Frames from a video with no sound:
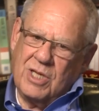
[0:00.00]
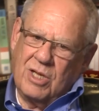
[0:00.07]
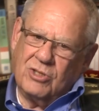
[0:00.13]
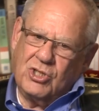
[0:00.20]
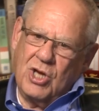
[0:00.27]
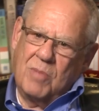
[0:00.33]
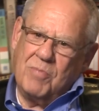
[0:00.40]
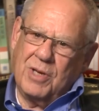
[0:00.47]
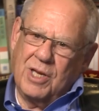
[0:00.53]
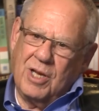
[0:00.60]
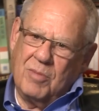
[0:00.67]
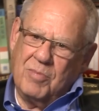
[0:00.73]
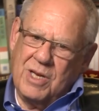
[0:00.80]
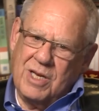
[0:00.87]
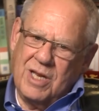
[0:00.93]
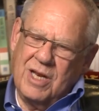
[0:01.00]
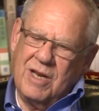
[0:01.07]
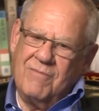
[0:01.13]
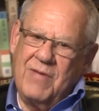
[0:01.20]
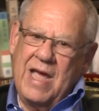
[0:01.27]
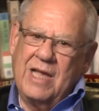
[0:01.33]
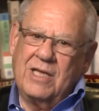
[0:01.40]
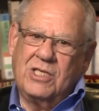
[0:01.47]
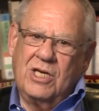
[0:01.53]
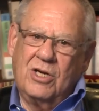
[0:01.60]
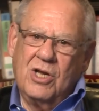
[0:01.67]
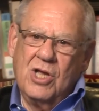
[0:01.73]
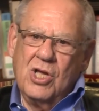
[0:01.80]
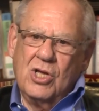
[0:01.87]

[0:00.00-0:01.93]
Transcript: I'll jump a little bit in advance here.